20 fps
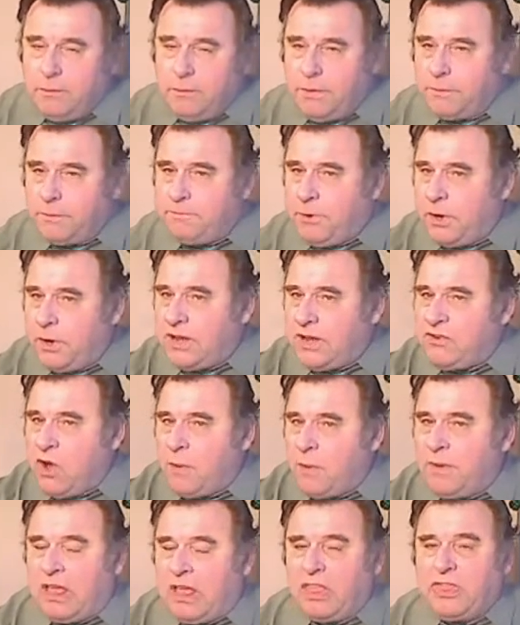But putting
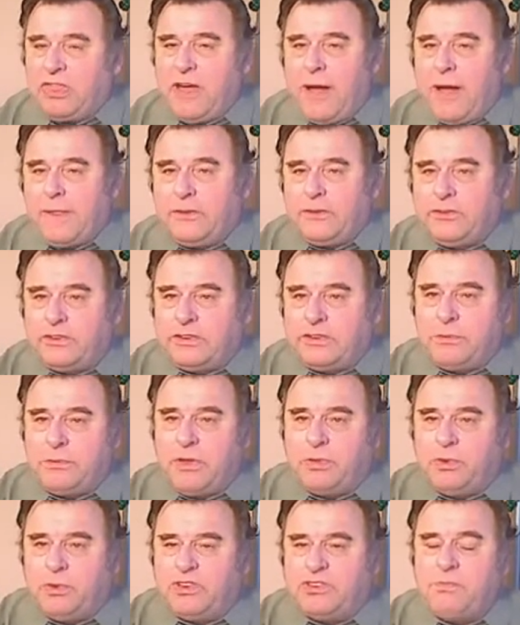Roman Catholicism,
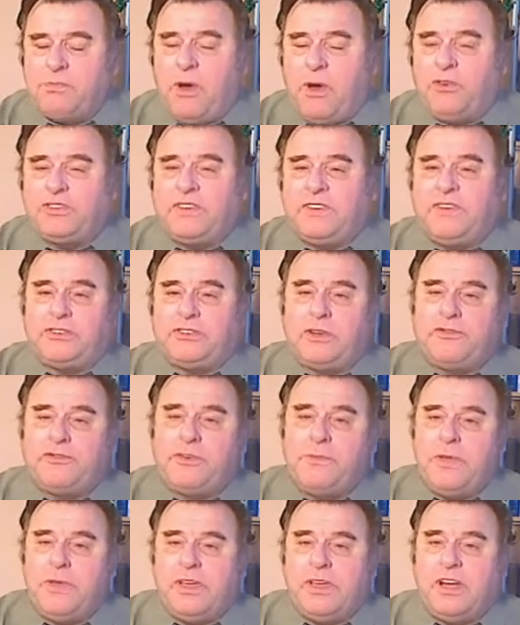with which most of us are
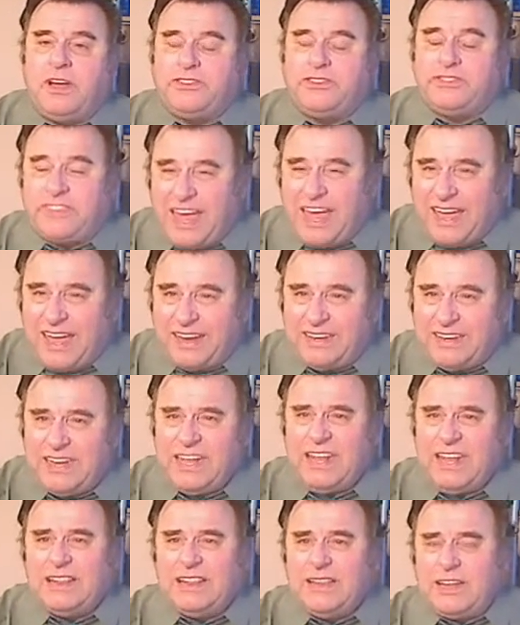familiar, aside,
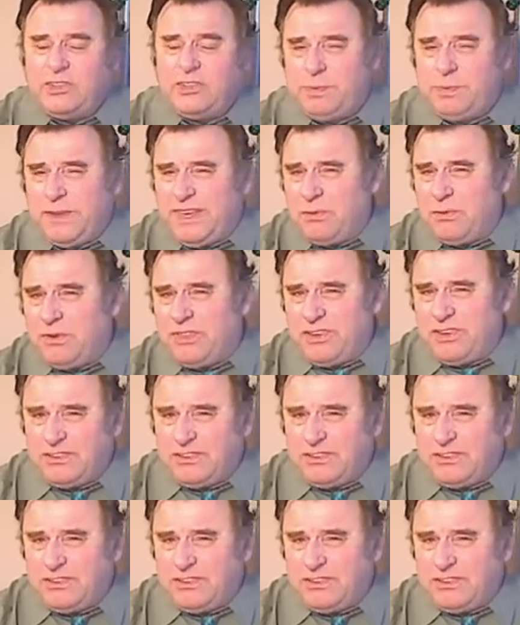let's begin with